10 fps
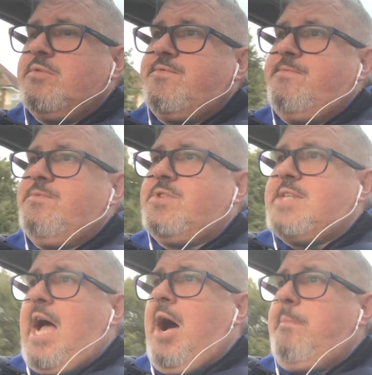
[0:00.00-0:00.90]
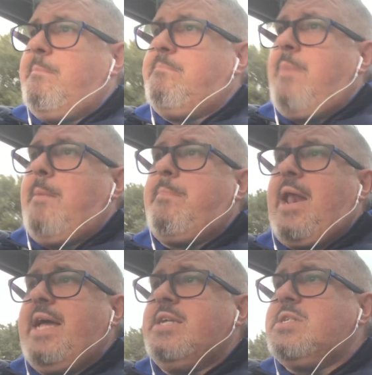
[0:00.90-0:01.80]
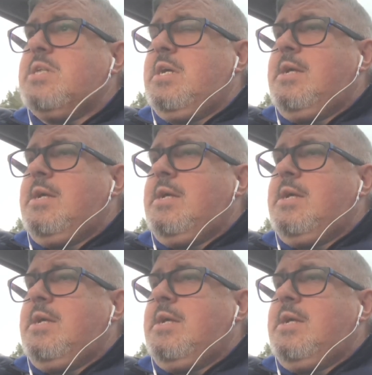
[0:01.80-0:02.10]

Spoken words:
of setup and players.